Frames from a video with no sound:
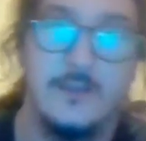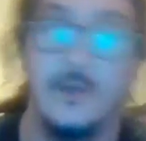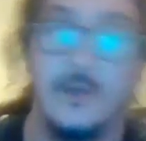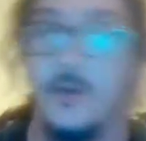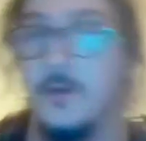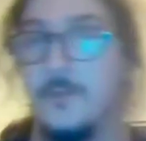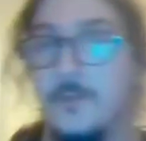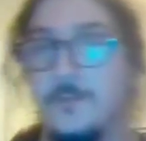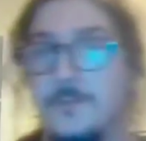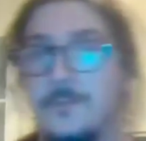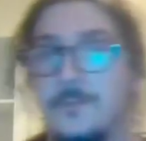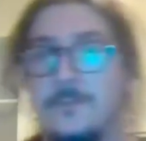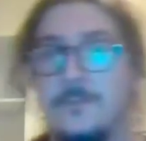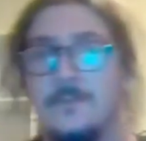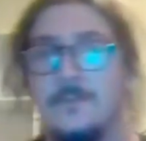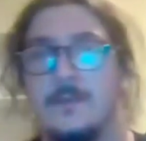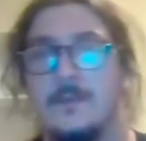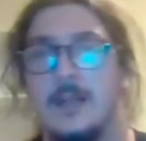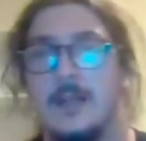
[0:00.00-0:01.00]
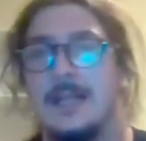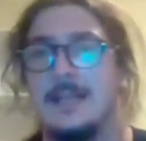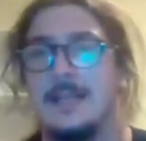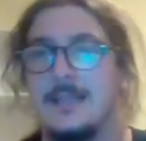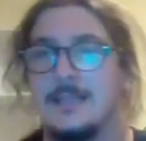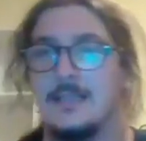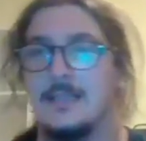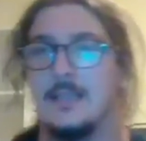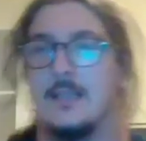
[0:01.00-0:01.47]
So
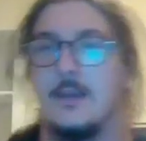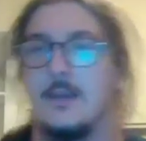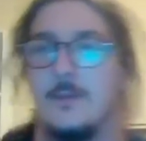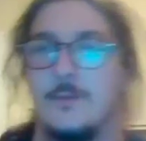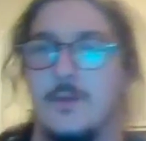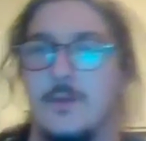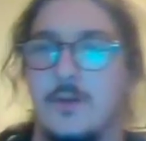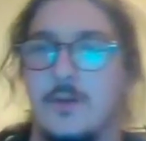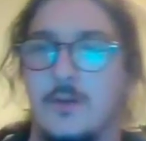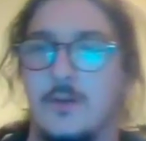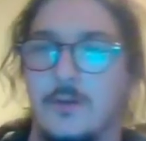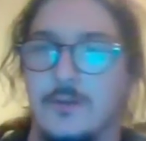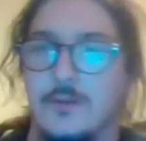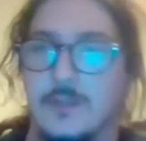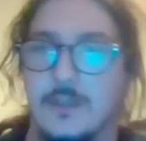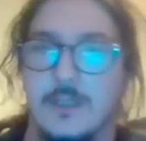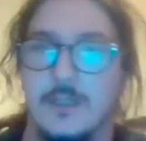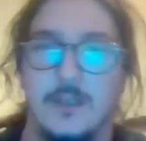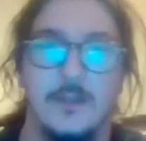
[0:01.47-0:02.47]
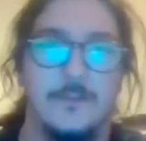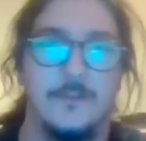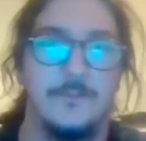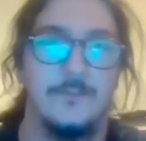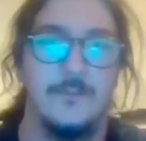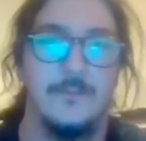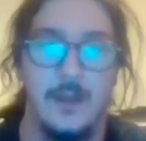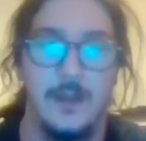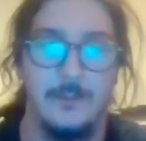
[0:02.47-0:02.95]
that's going to come to a conclusion
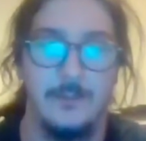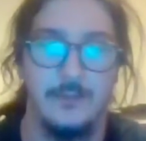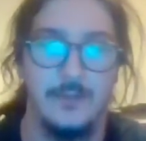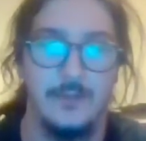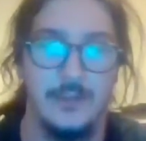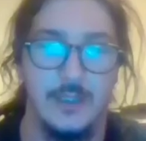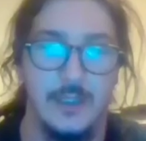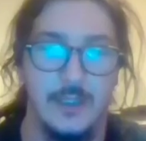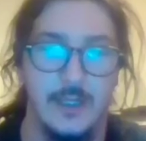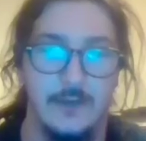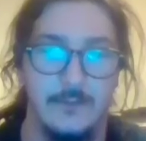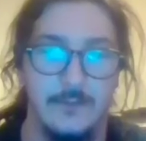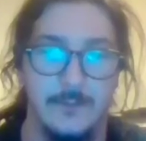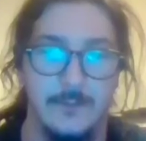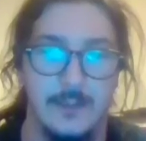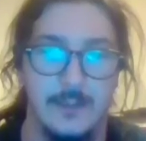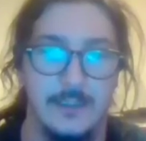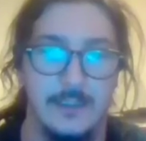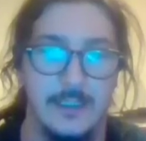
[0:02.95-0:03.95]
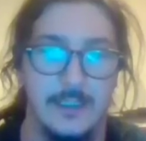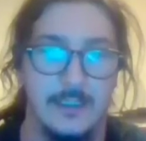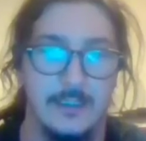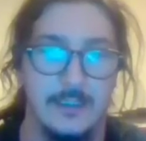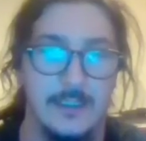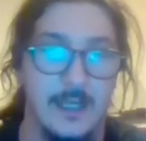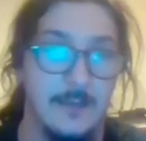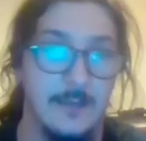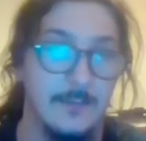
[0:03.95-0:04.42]
here. I appreciate everybody
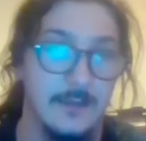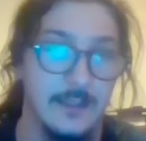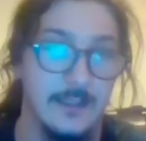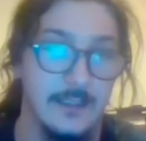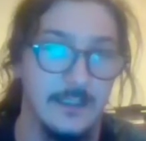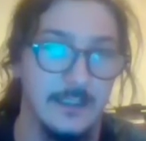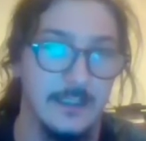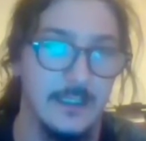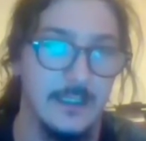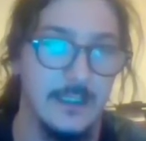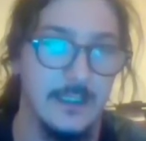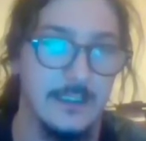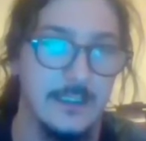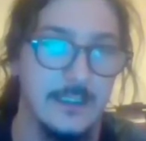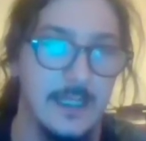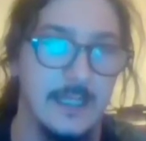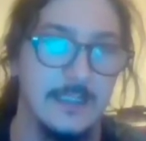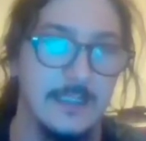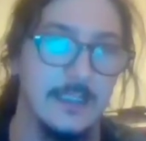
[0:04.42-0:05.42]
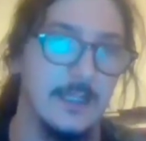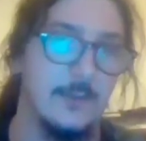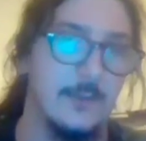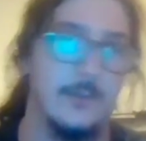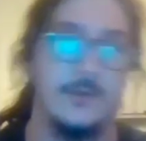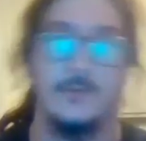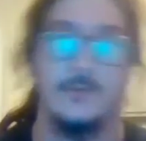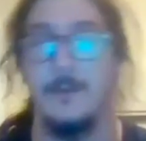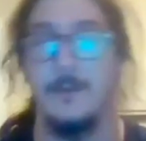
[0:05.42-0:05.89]
taking the time to listen to this. As I said,
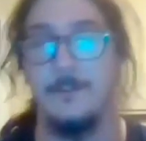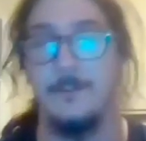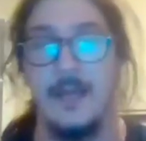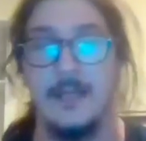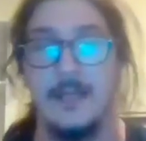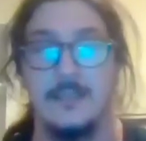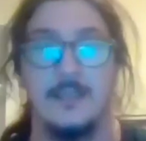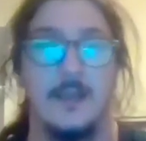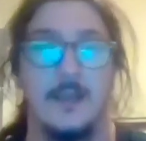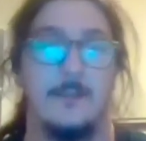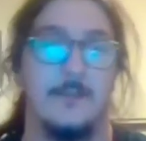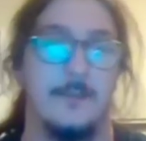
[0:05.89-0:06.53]
I went through my bets.